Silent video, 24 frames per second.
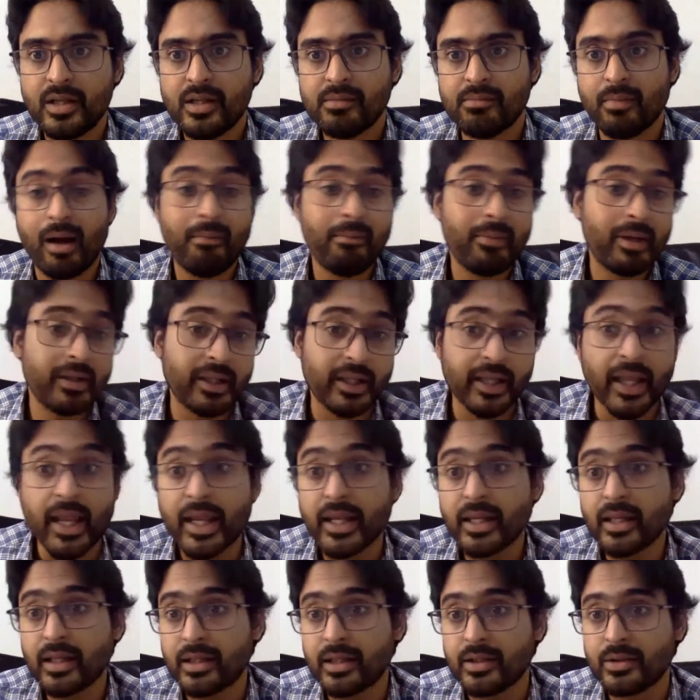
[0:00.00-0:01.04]
Muhammad,
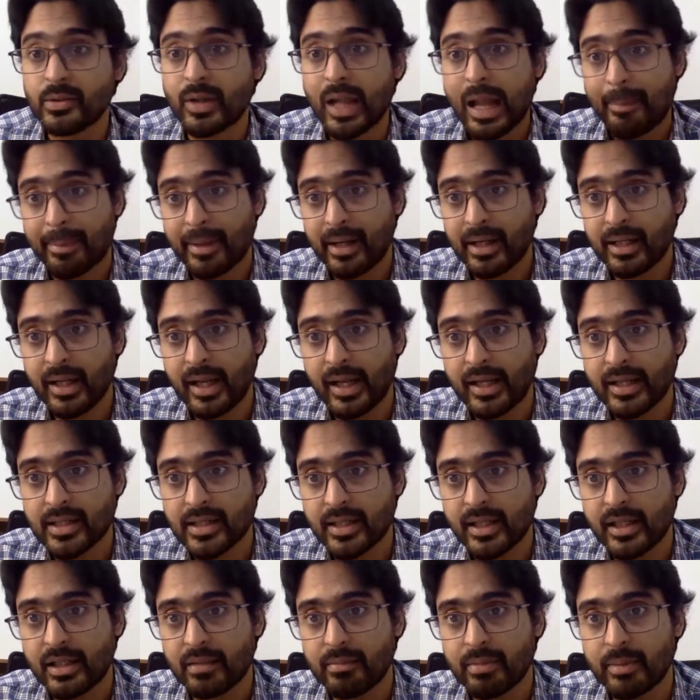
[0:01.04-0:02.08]
again, do capital gains
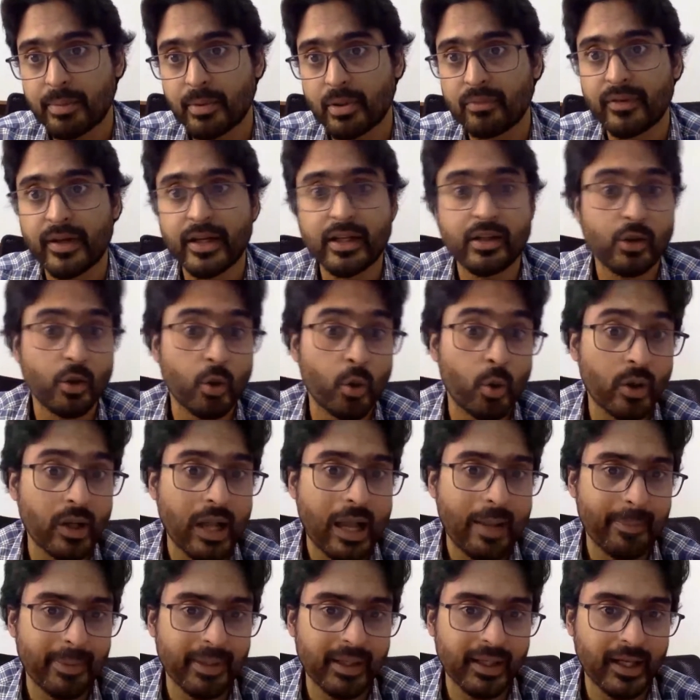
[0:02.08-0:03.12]
need to be purified? No,
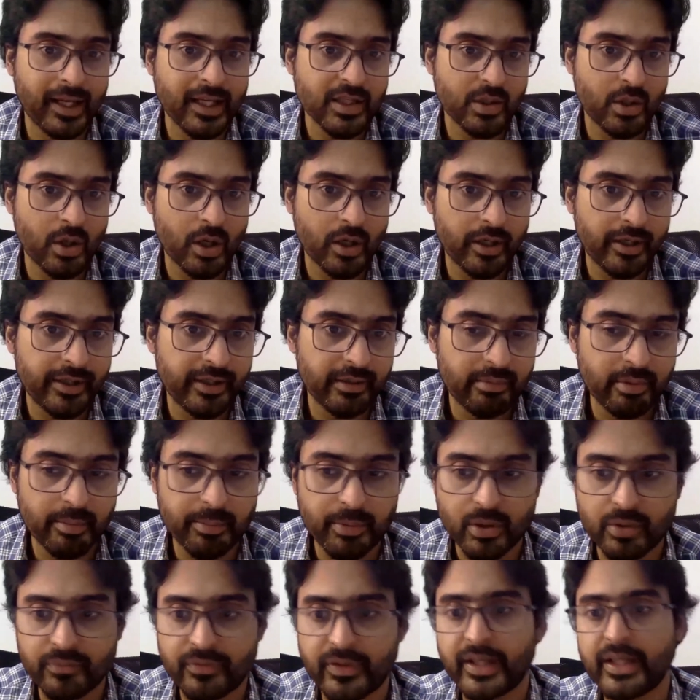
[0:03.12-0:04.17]
capital gains do not need to be
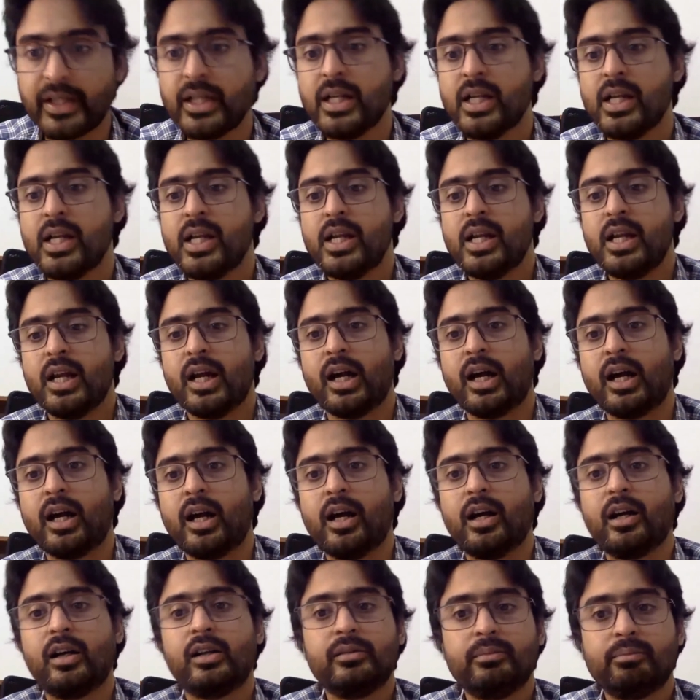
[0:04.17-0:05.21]
purified.
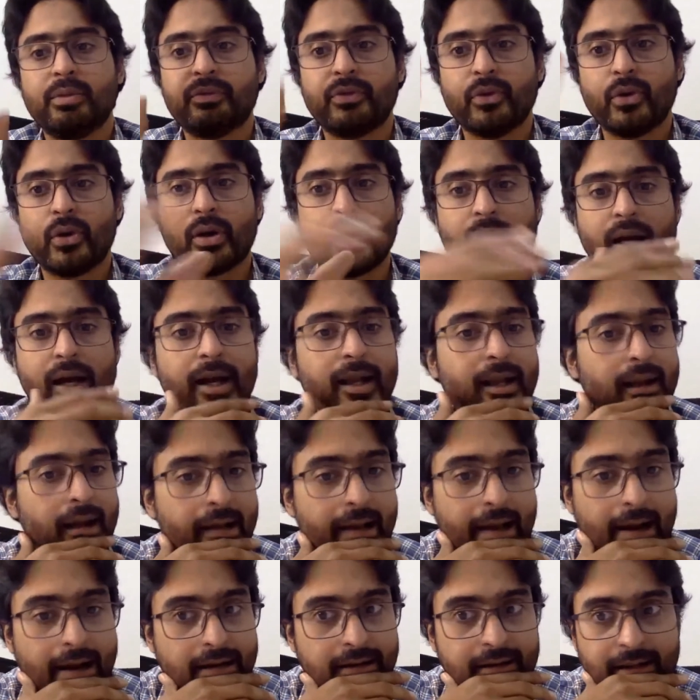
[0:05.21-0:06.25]
Before I
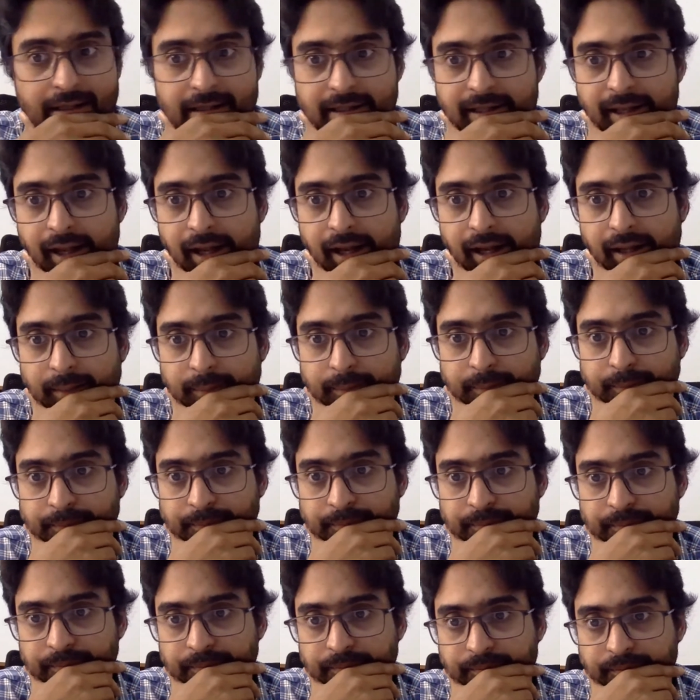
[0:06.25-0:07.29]
end this, again,
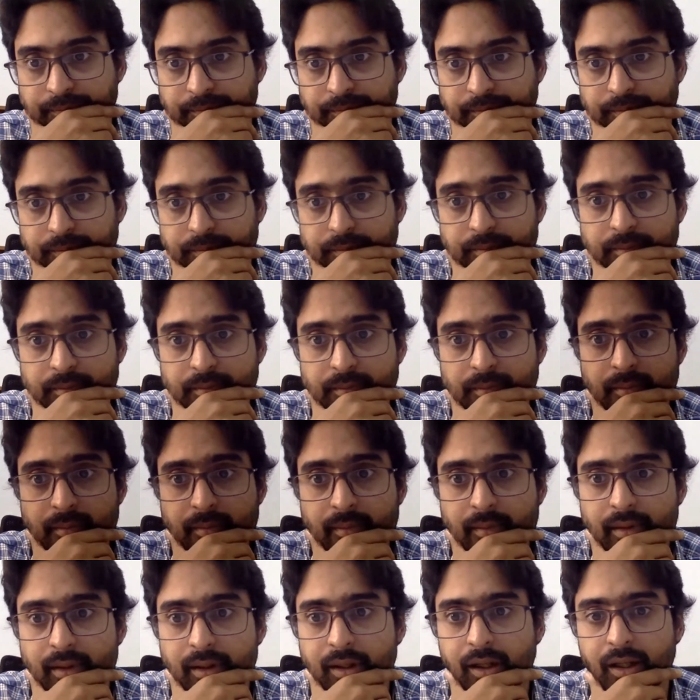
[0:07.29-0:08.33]

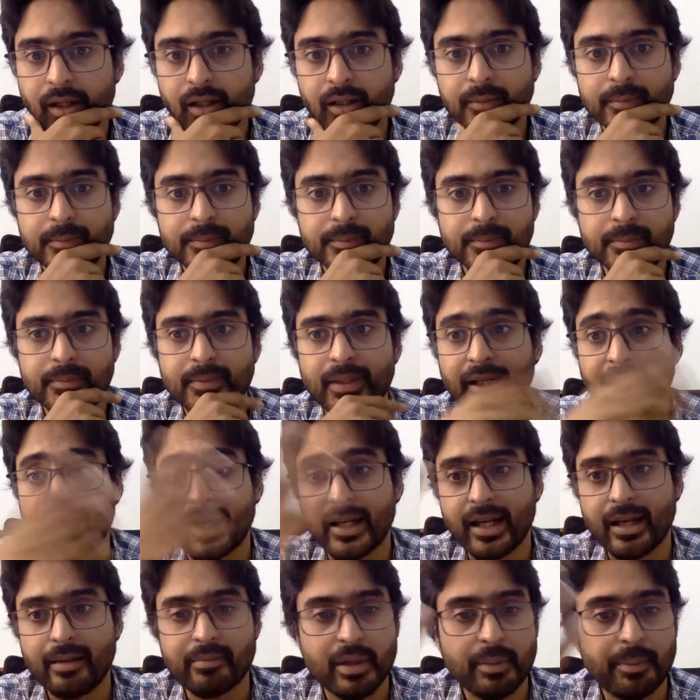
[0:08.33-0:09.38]

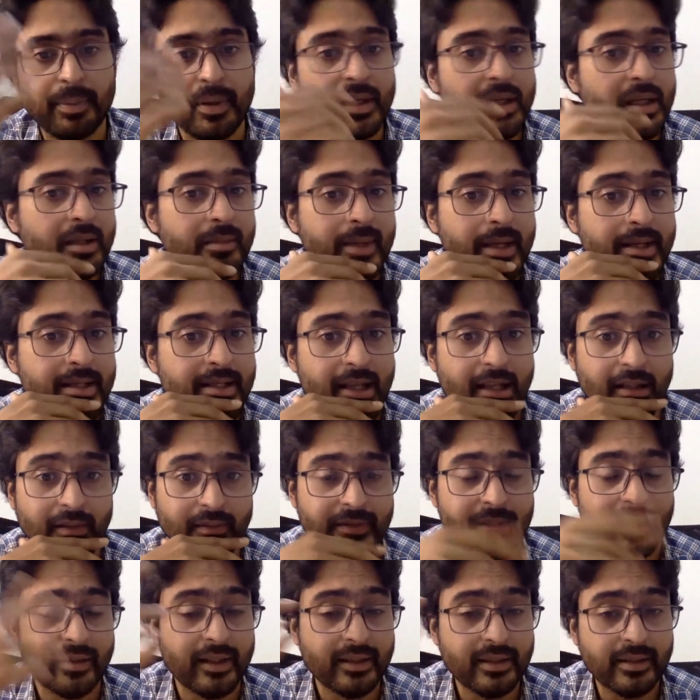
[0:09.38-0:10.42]
I'm repeating myself
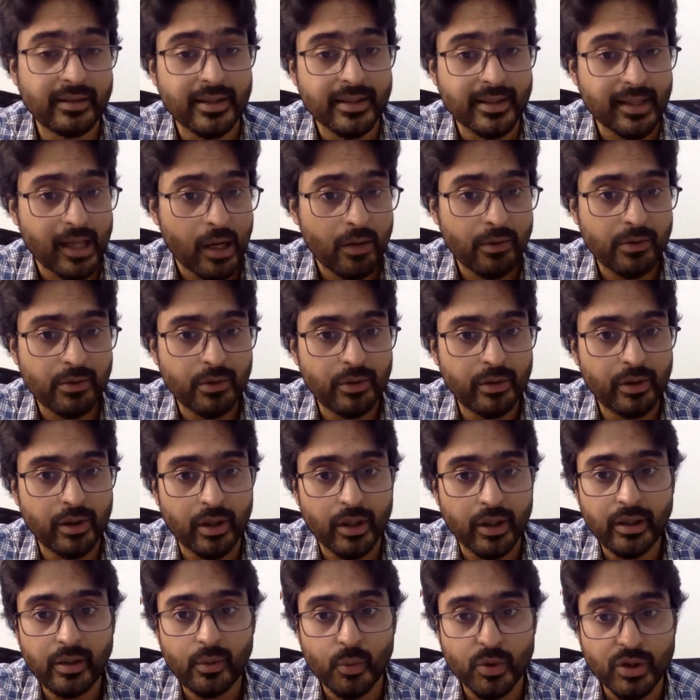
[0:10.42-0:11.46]
that there's a discount going
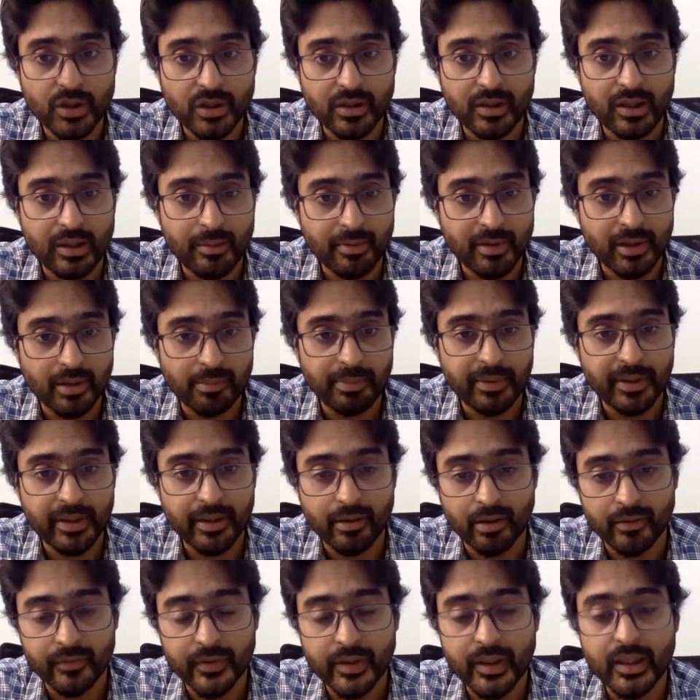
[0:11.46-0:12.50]
on, which is a limited period
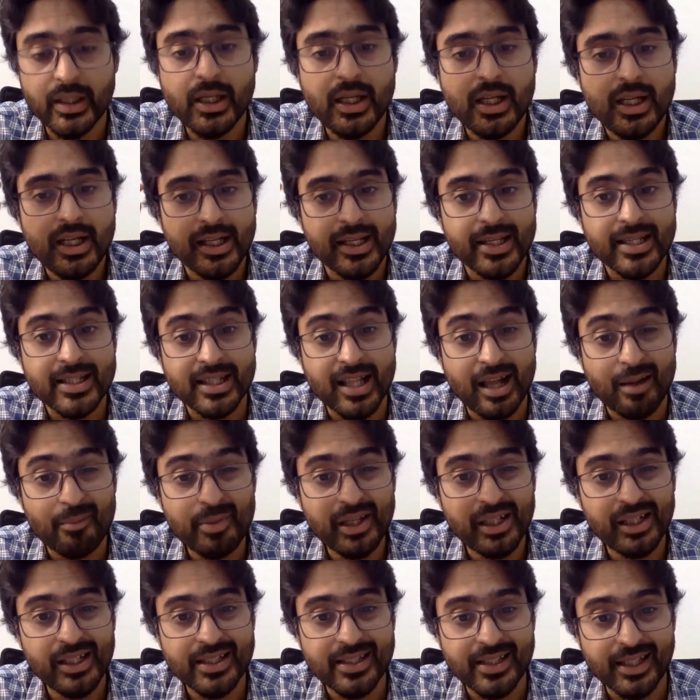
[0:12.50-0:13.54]
offer.
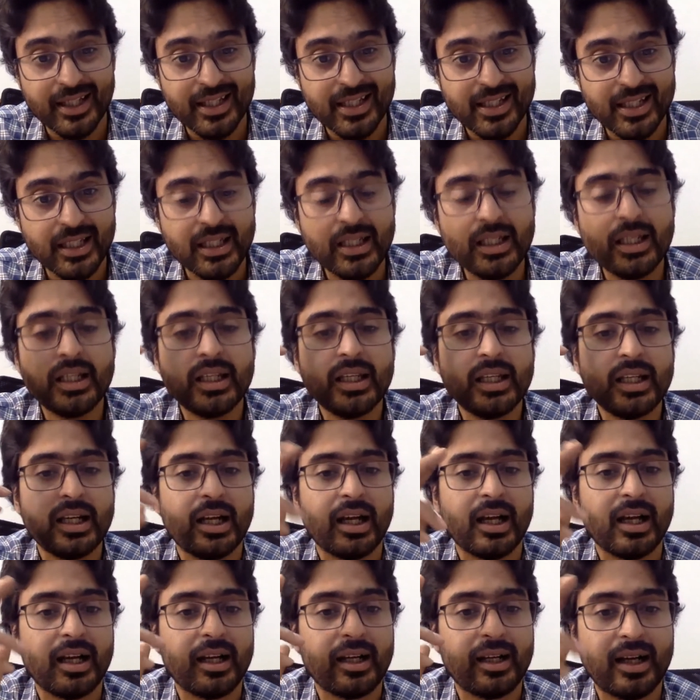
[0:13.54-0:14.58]
Islamically 60,
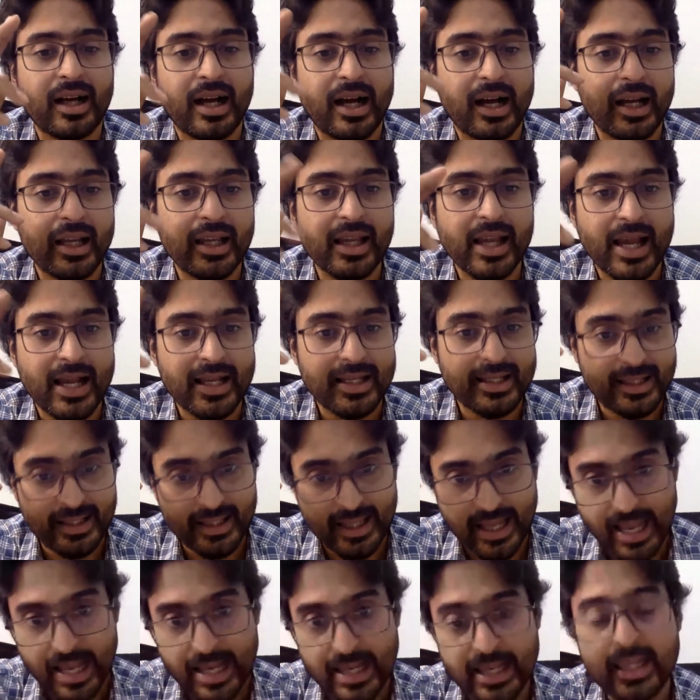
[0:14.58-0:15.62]

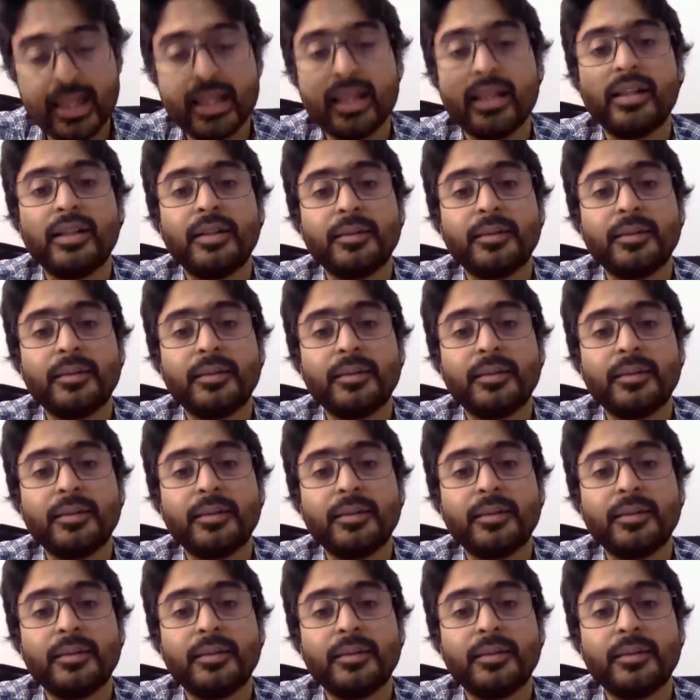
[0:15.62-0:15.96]
ISL,